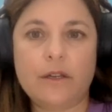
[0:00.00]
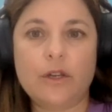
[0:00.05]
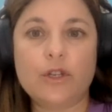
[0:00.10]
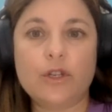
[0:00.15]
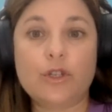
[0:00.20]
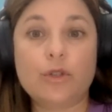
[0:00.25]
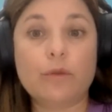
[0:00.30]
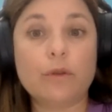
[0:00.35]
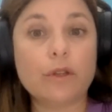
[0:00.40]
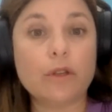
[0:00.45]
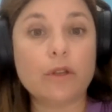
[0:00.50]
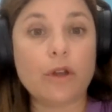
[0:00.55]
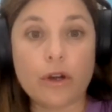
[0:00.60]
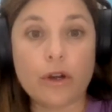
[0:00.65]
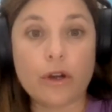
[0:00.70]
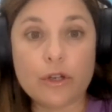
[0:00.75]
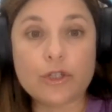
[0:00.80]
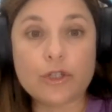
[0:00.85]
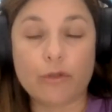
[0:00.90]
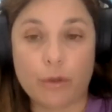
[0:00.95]
to a
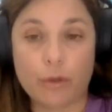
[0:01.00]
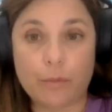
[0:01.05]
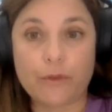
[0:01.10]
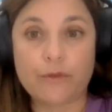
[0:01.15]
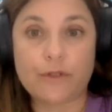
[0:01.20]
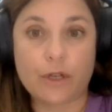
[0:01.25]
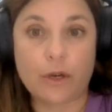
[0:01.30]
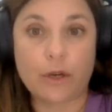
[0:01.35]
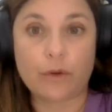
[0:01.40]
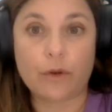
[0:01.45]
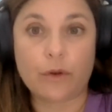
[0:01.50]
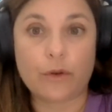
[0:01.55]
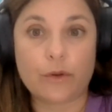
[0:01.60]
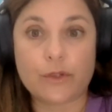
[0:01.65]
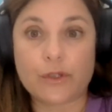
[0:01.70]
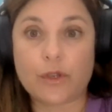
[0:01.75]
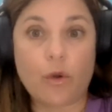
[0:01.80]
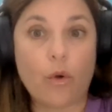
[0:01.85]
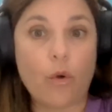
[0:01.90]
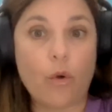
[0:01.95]
large group of
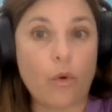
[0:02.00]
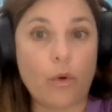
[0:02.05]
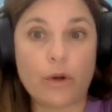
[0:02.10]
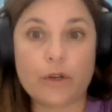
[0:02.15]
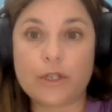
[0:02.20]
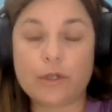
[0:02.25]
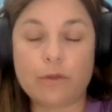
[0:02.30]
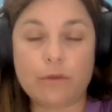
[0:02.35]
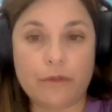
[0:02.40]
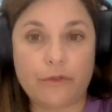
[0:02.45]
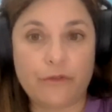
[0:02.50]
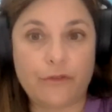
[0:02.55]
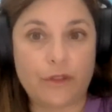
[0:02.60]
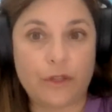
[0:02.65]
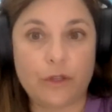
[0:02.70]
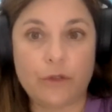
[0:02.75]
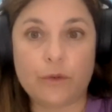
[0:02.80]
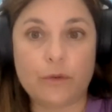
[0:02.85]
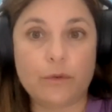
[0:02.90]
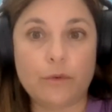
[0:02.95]
donors or to a
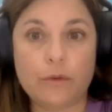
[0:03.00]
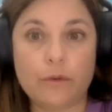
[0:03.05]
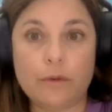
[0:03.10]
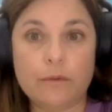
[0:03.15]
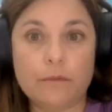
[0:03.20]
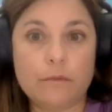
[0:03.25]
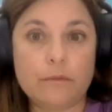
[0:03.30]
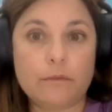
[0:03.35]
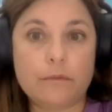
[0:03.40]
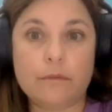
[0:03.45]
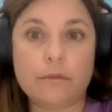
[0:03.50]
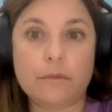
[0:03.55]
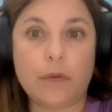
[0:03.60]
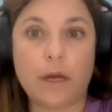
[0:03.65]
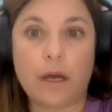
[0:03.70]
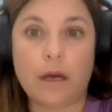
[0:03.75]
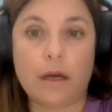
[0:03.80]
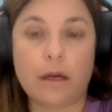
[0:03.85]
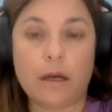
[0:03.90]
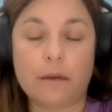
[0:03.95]
few
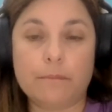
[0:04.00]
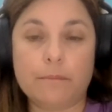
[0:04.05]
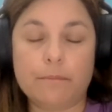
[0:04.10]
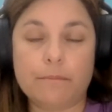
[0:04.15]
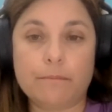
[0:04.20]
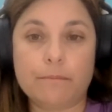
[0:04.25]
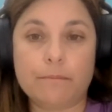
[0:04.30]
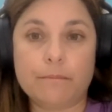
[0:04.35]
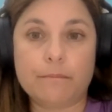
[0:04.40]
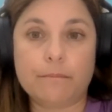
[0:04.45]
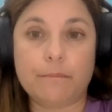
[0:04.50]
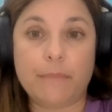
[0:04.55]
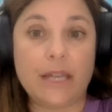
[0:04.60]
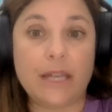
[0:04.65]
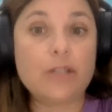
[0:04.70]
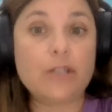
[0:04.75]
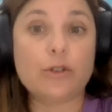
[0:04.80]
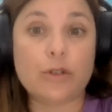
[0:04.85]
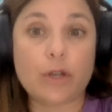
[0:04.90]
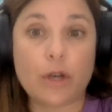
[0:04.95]

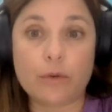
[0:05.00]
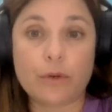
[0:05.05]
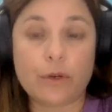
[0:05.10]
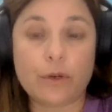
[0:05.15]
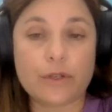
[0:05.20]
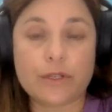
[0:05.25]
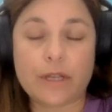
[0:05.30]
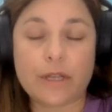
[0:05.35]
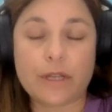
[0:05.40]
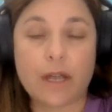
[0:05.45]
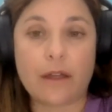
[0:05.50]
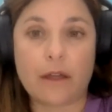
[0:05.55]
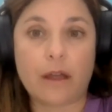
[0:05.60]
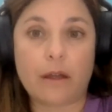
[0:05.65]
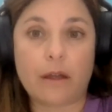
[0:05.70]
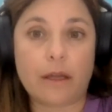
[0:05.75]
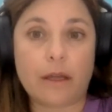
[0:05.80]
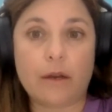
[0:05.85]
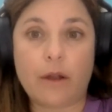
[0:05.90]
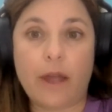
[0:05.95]
major donors.
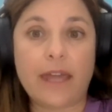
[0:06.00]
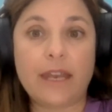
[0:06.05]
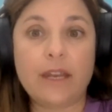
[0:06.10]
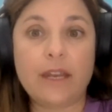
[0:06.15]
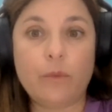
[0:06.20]
Any